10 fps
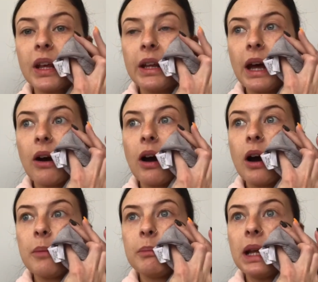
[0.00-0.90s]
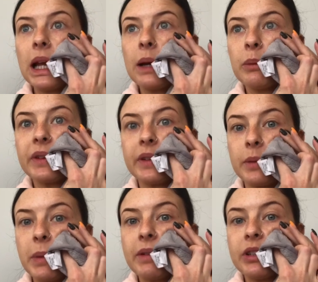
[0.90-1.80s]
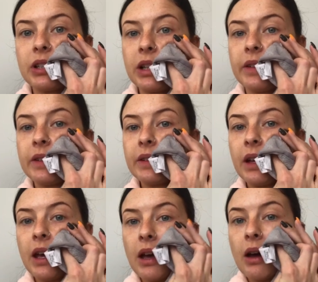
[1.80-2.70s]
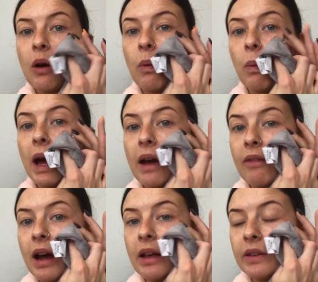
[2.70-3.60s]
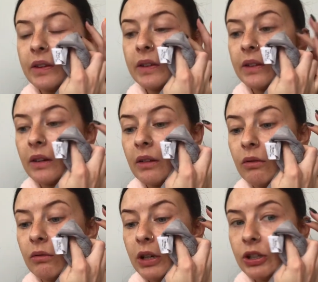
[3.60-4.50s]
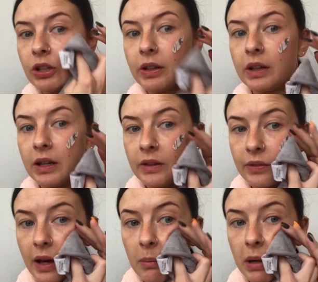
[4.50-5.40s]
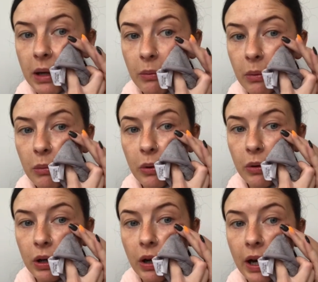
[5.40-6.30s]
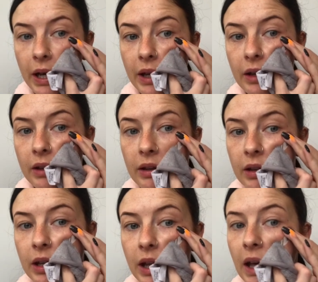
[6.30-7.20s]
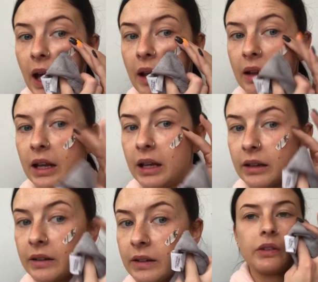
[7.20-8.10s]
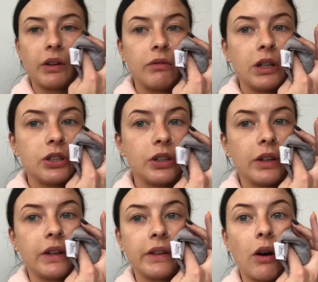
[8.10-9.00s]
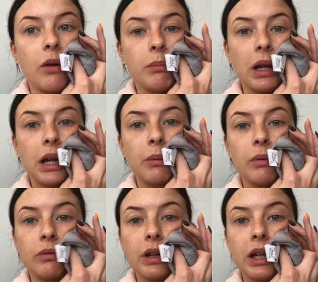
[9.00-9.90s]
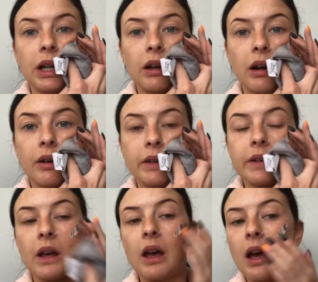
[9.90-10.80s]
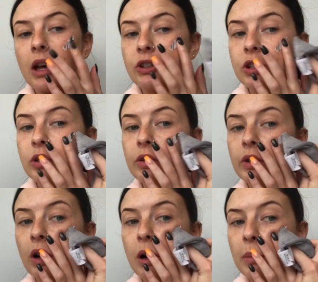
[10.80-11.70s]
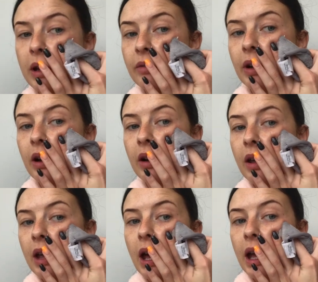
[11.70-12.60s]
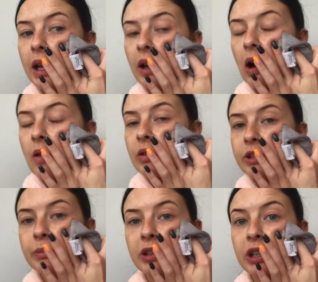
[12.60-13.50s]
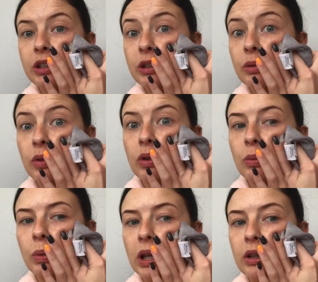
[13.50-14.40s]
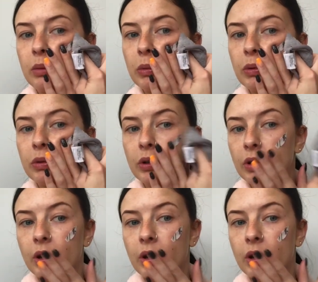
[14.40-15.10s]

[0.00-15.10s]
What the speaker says: Now Aunt Millie was a spiritualist, whereas Richard and his family were more like Catholics. So Richard and his Aunt Millie were really close, and she used to come over and encourage him to use the Ouija board.